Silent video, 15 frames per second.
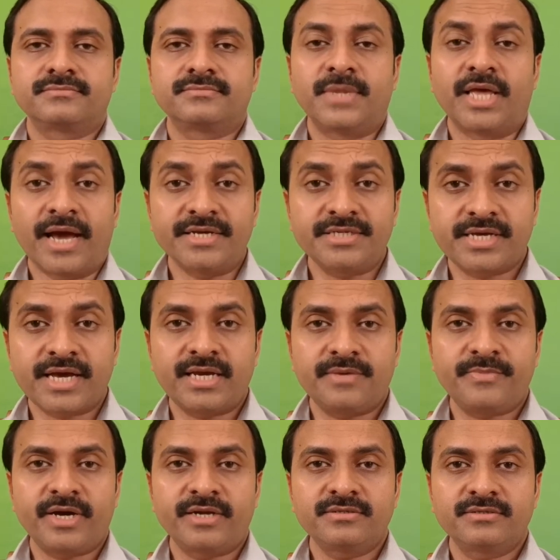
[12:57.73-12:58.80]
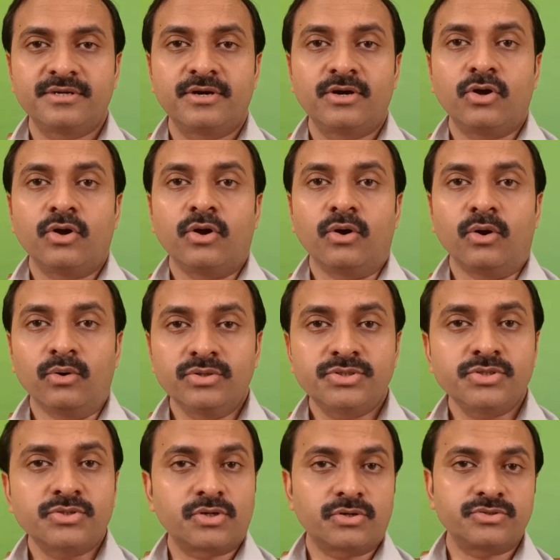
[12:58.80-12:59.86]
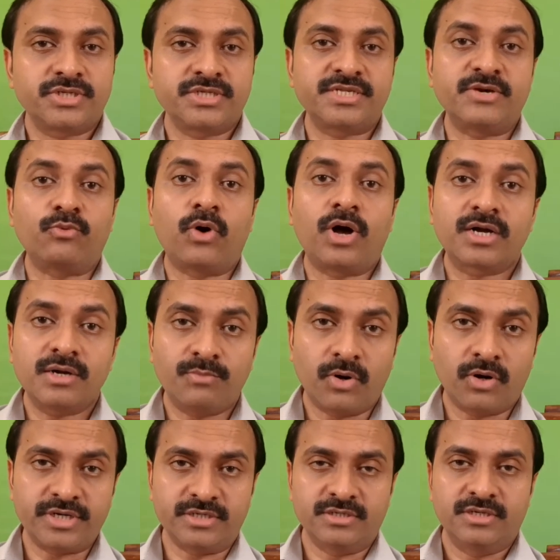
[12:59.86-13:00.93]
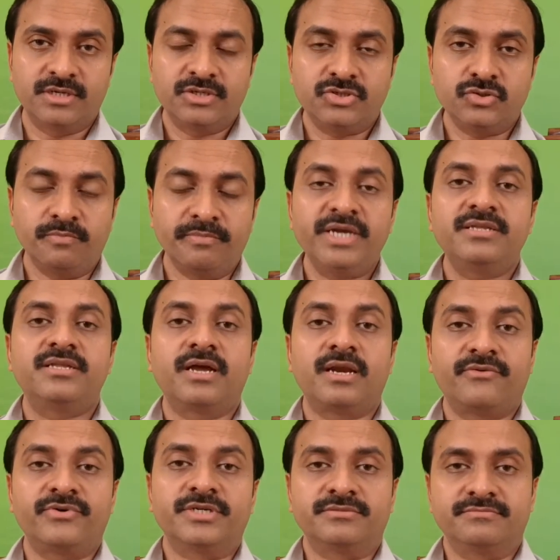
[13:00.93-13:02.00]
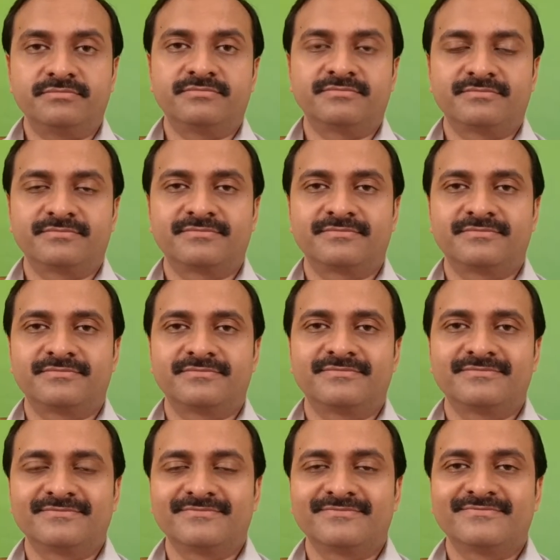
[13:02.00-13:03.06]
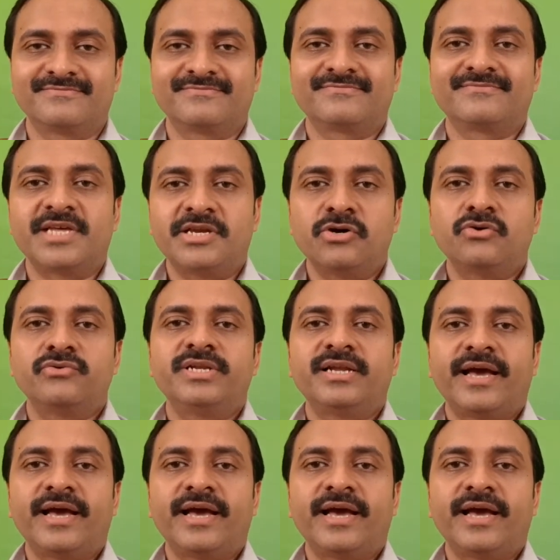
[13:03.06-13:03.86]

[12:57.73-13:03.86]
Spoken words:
The ice candy man also crosses the Wagah border to meet the lover. The novel